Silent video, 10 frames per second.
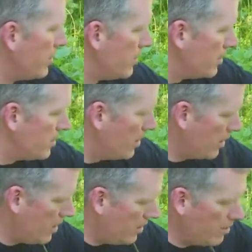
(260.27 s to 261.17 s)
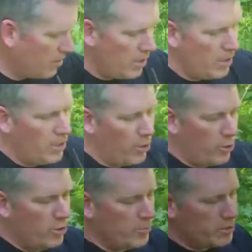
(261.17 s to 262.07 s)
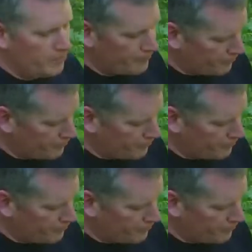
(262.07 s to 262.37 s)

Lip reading: here, these silica herbs,